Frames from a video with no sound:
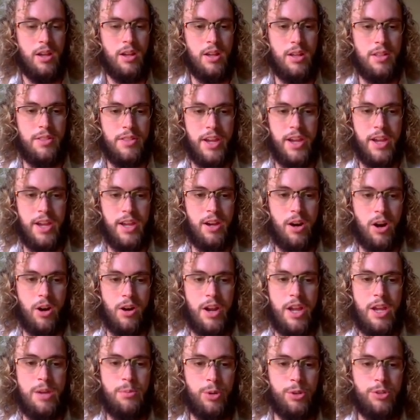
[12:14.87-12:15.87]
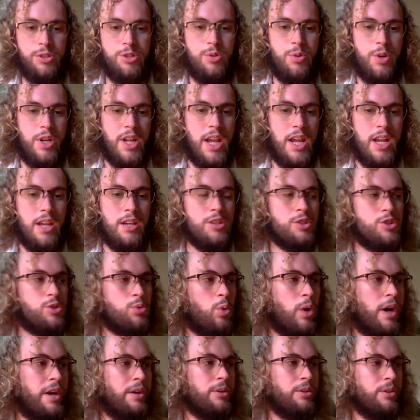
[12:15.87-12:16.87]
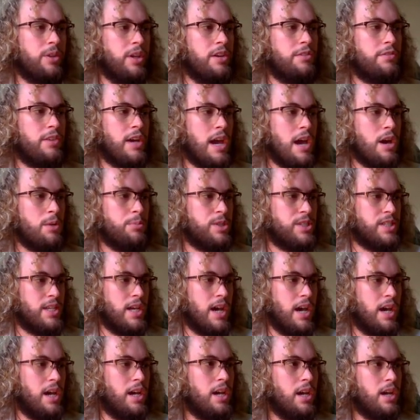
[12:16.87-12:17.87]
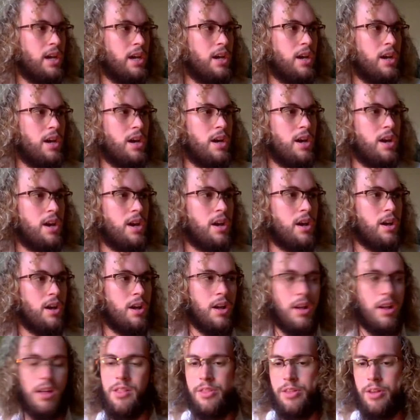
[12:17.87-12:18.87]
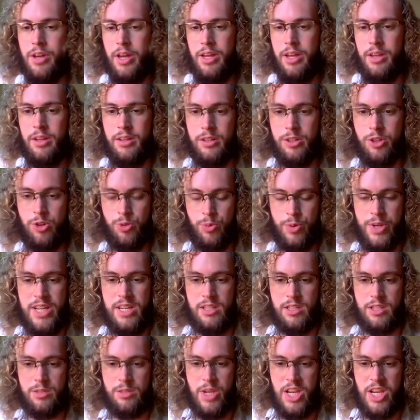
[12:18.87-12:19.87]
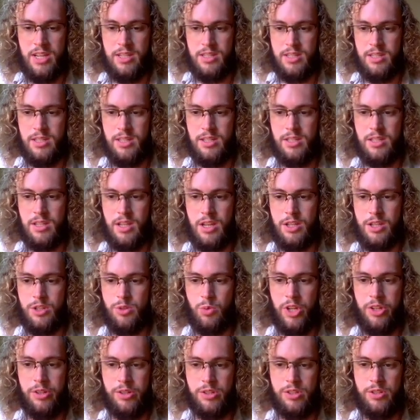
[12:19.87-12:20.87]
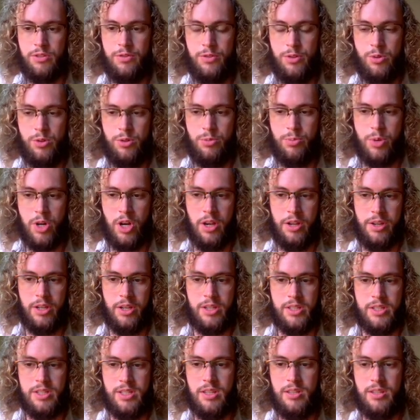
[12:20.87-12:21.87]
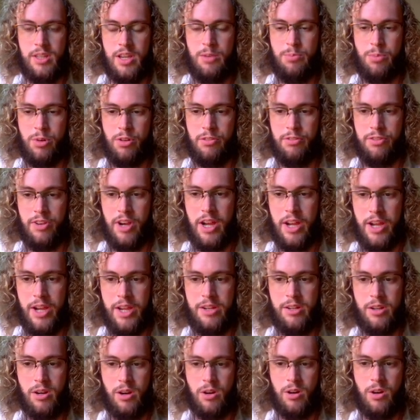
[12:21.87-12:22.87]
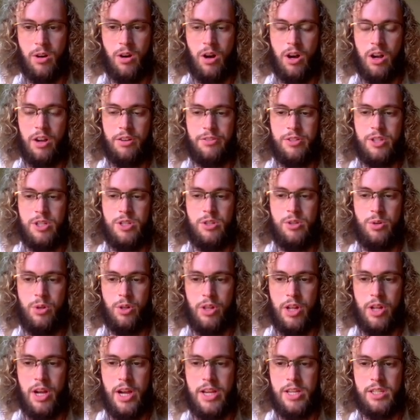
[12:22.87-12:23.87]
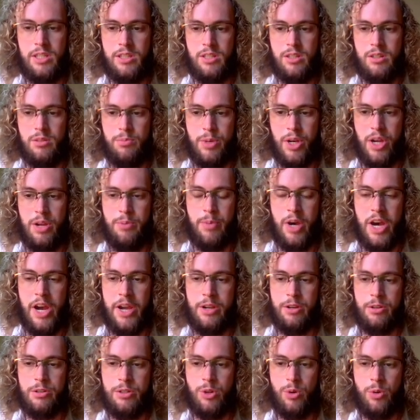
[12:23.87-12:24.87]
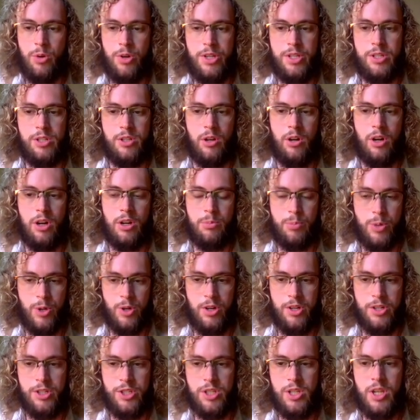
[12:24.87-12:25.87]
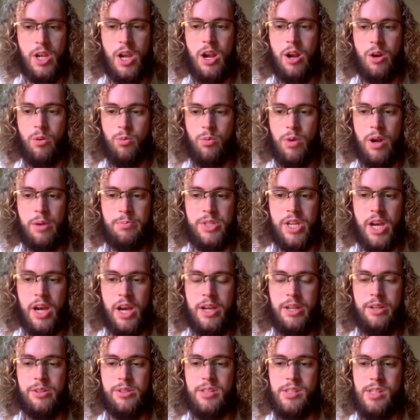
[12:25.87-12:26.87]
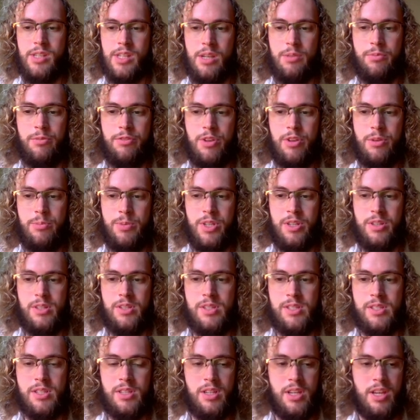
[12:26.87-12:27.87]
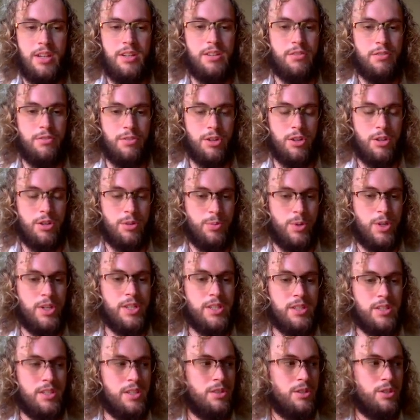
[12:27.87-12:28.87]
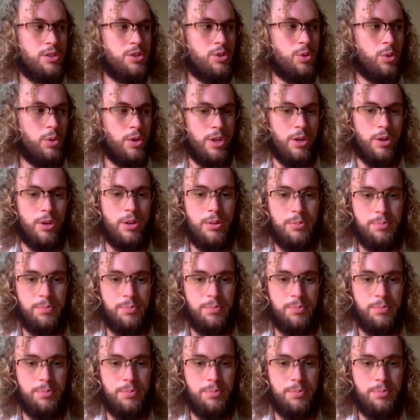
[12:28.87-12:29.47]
They are able to enhance wildlife habitat. The green spaces, as well as food products that they provide, are often utilized by migratory songbirds, reptiles, amphibians, and invertebrates in the soil.